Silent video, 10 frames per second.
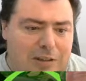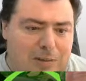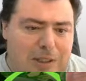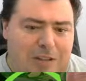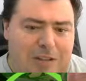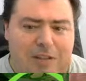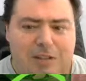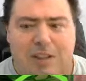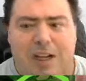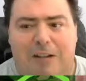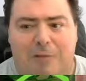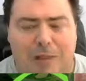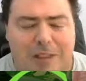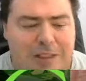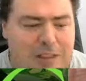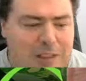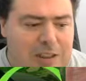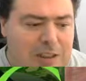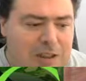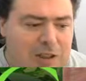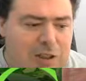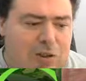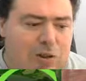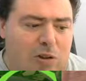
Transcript: about 6.5 million. So